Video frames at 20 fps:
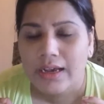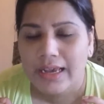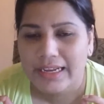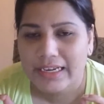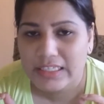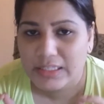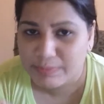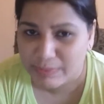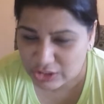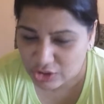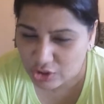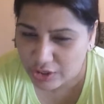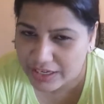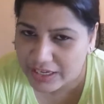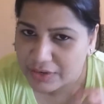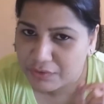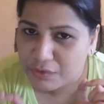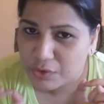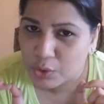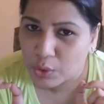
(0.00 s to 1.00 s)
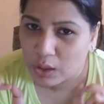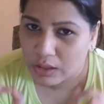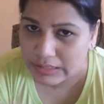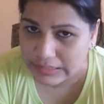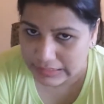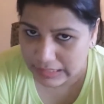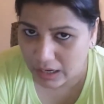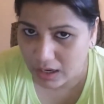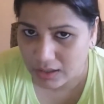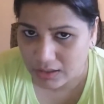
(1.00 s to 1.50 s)
and especially if you
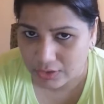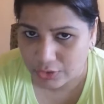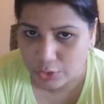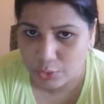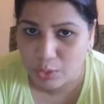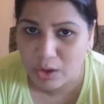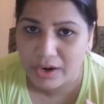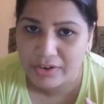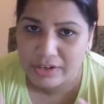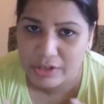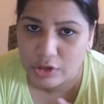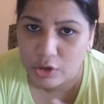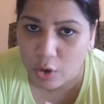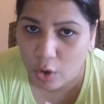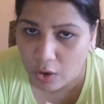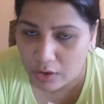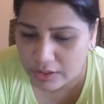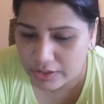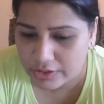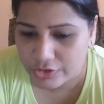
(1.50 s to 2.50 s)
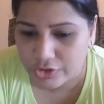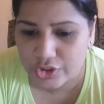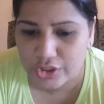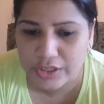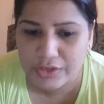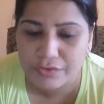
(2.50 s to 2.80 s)
are young, you are in college,